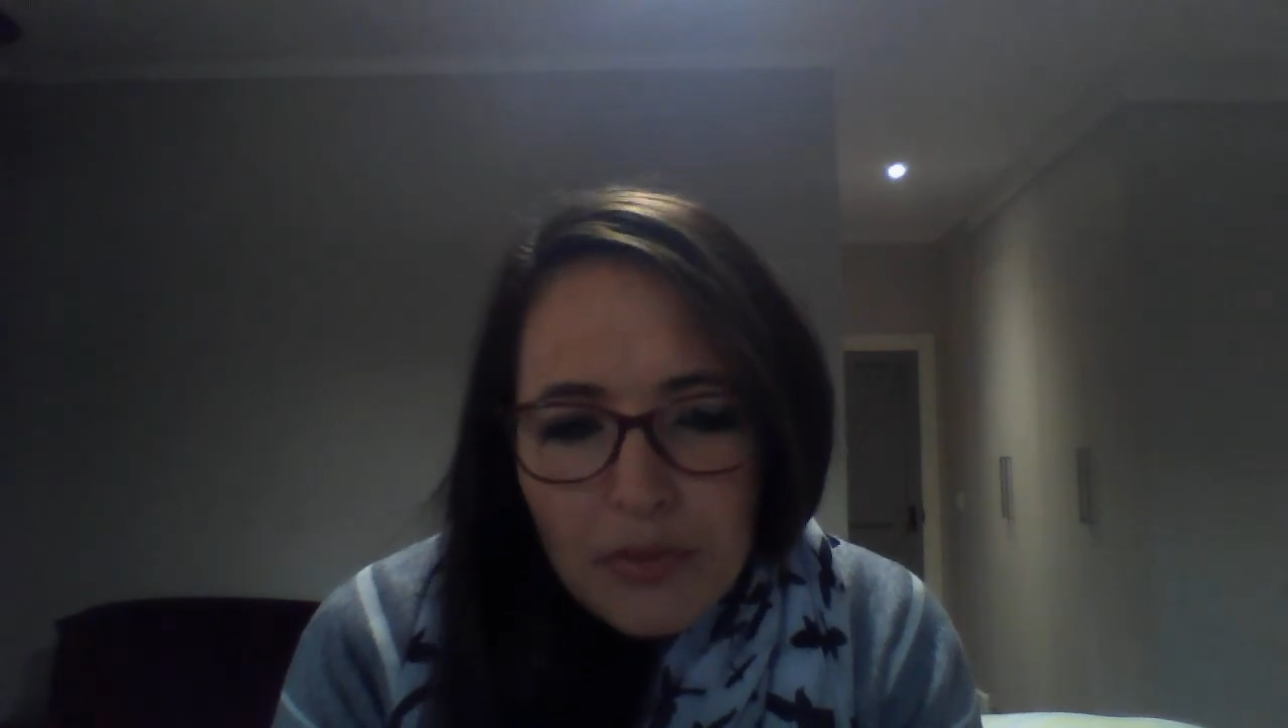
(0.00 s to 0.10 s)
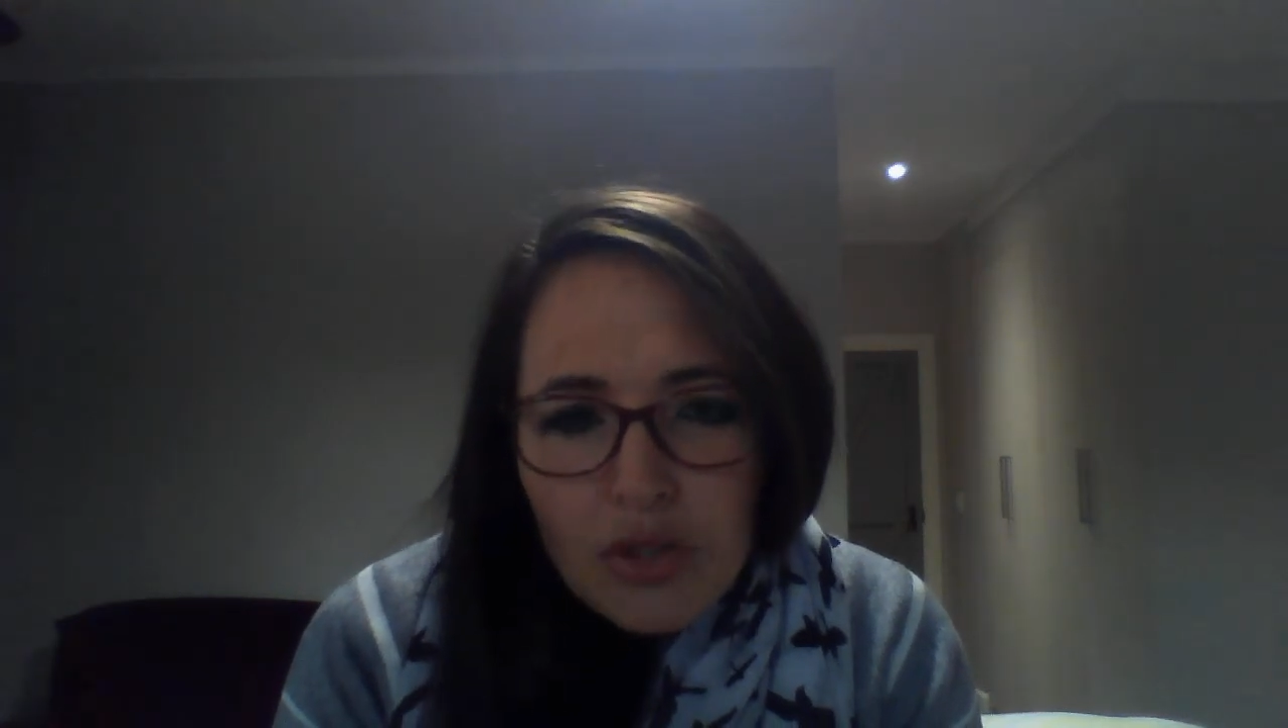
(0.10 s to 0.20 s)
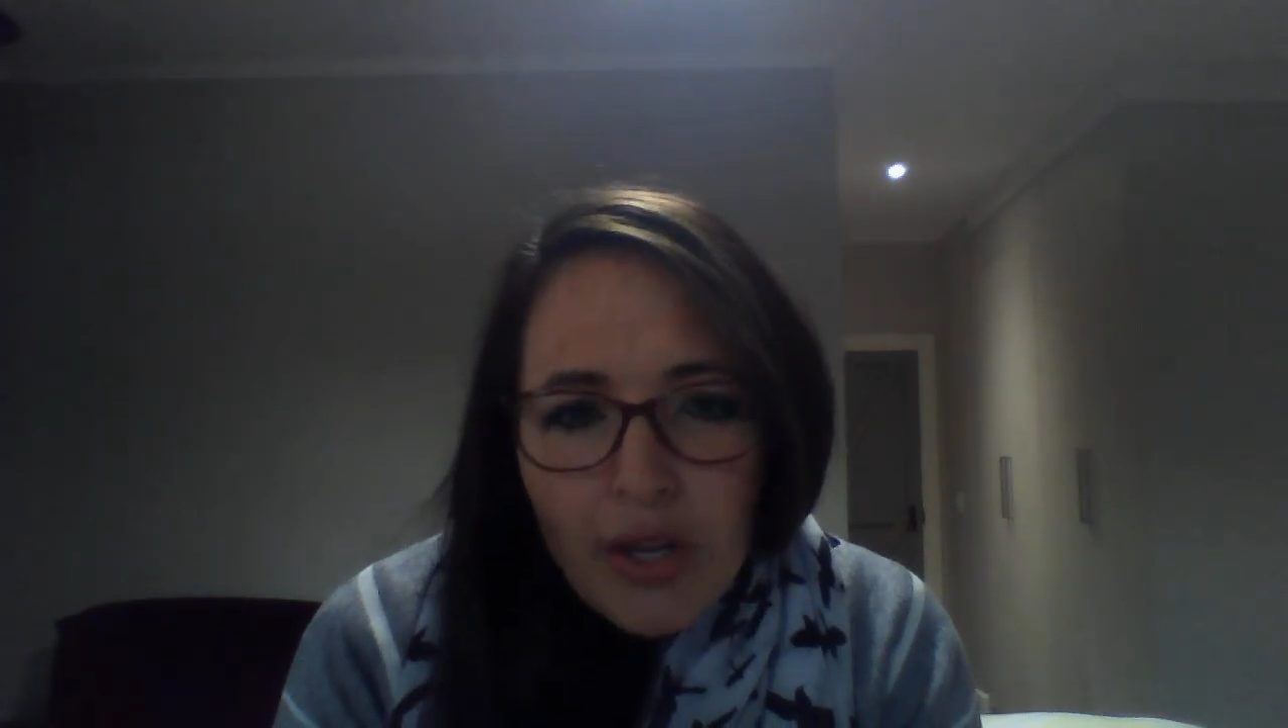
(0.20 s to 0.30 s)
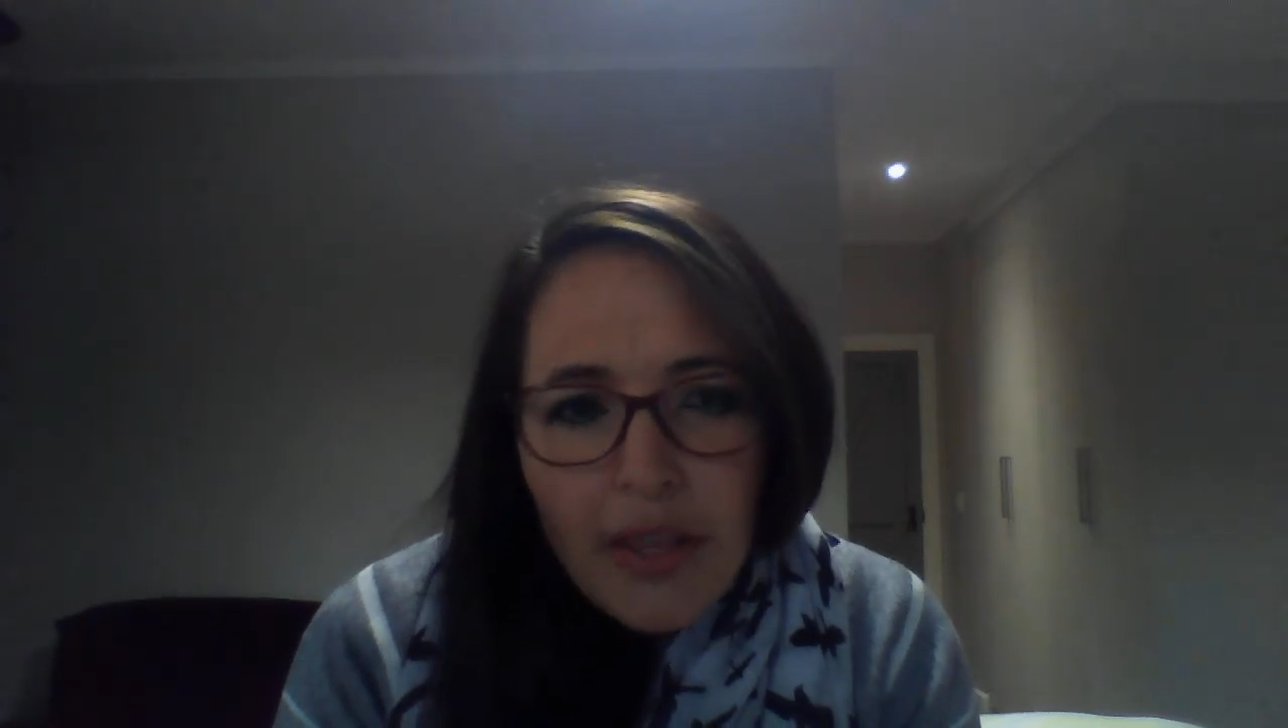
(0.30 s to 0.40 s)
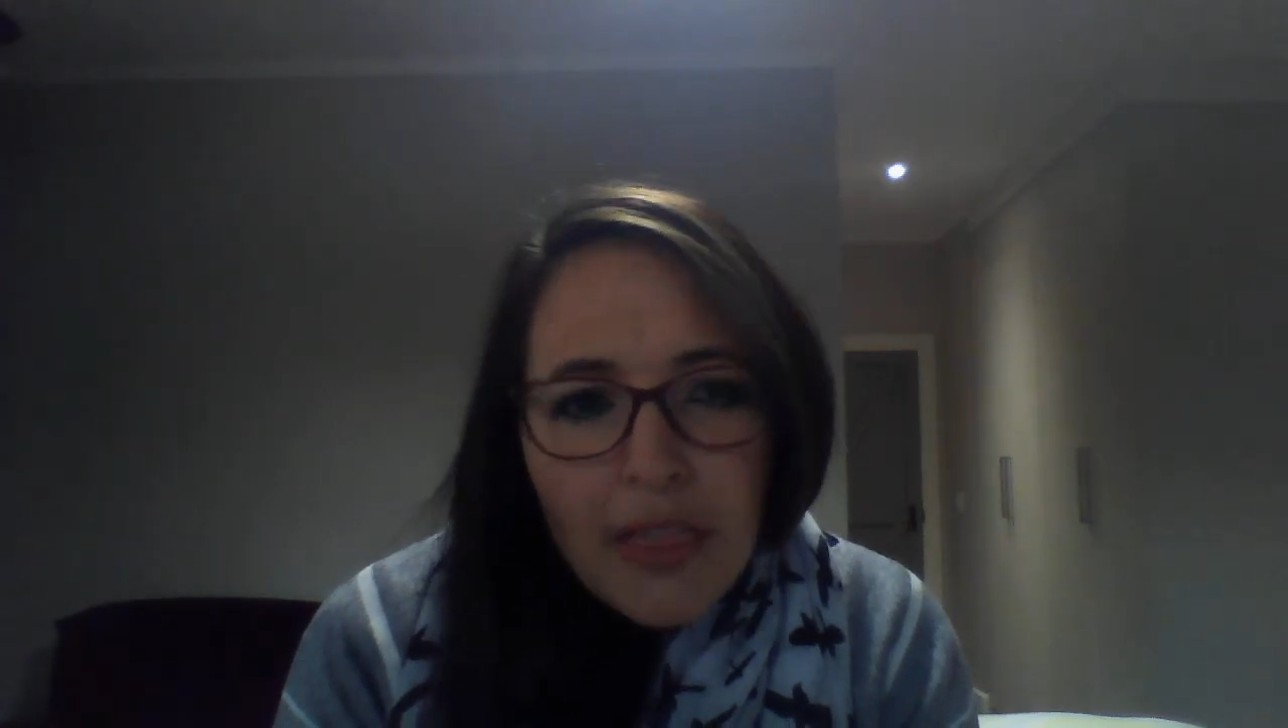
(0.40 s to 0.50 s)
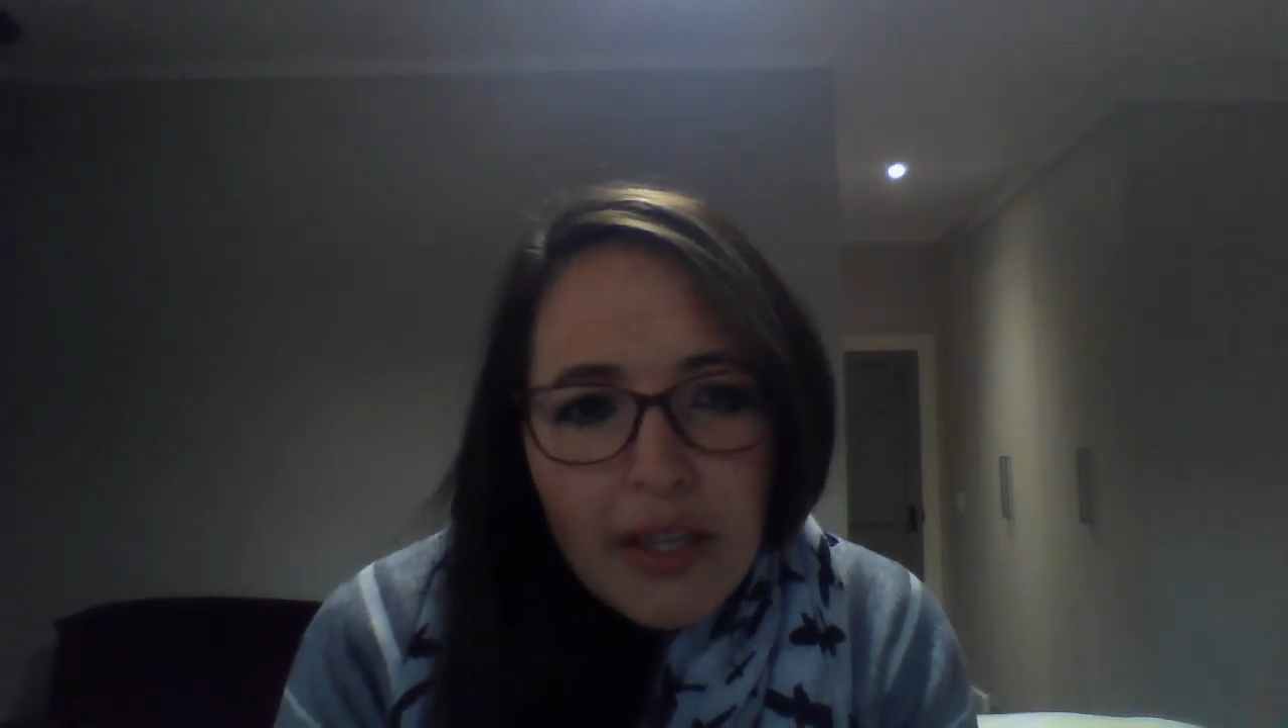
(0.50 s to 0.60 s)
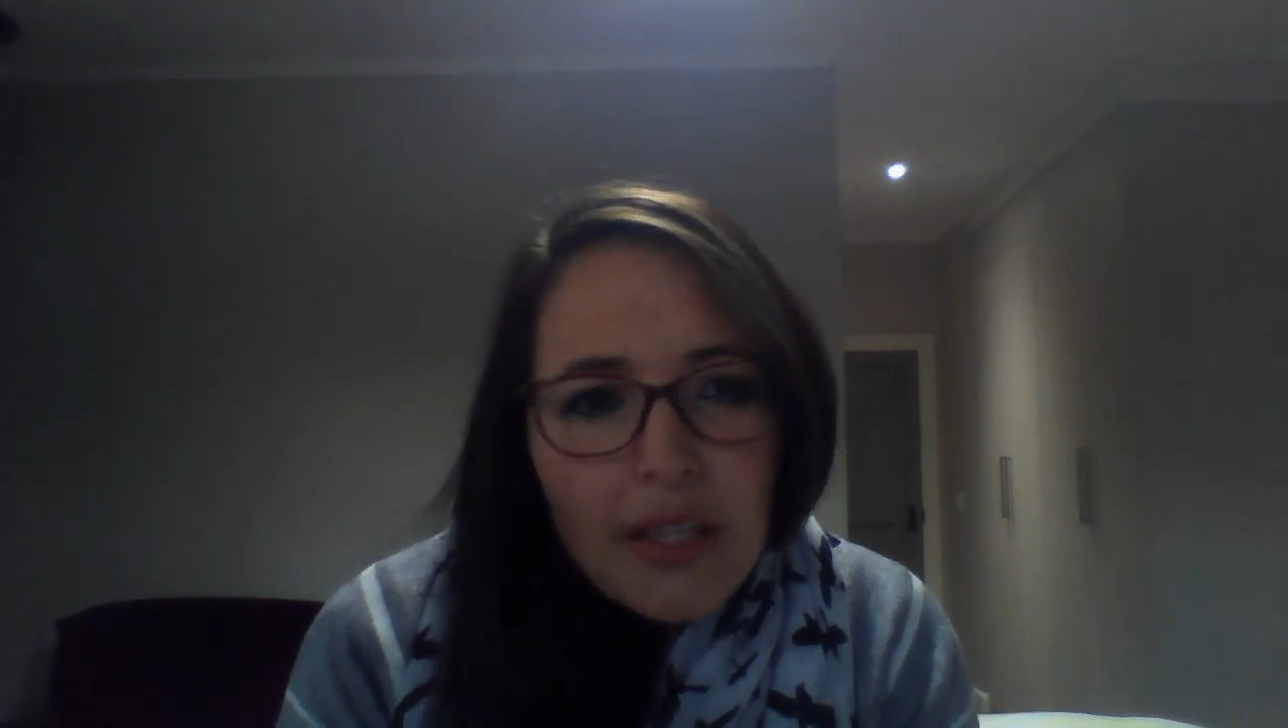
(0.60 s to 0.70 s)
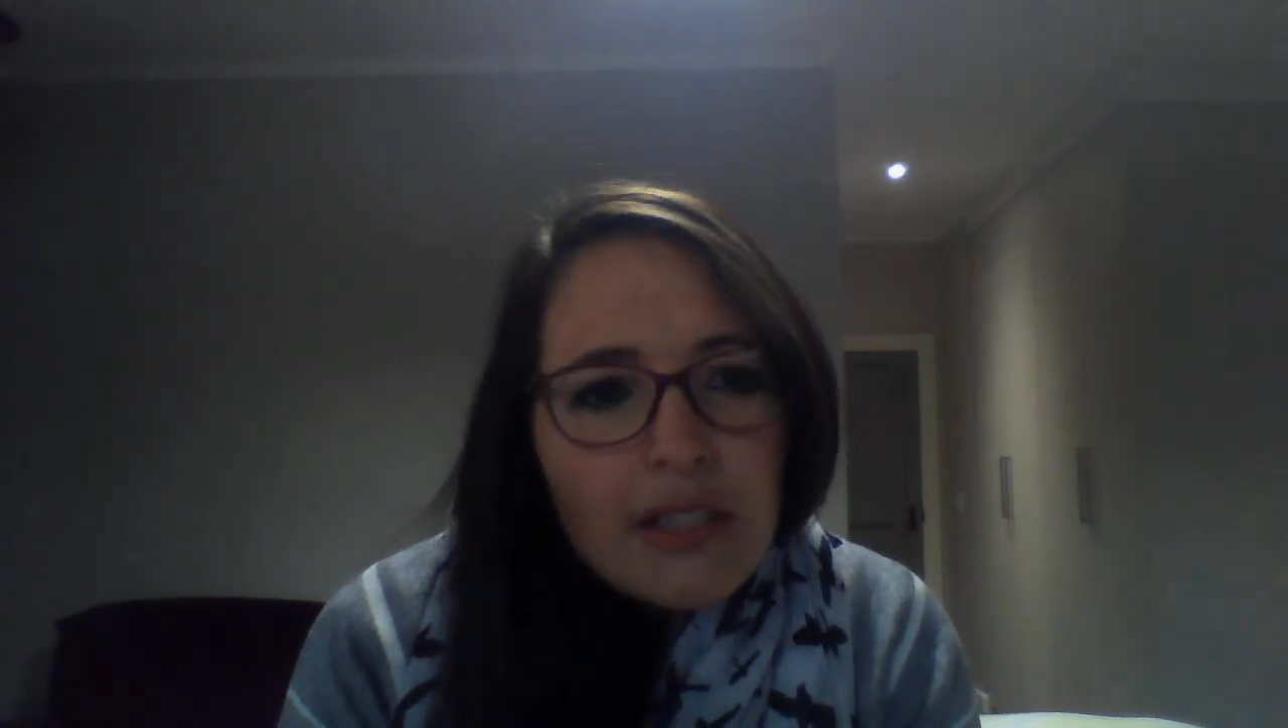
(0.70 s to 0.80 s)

So I think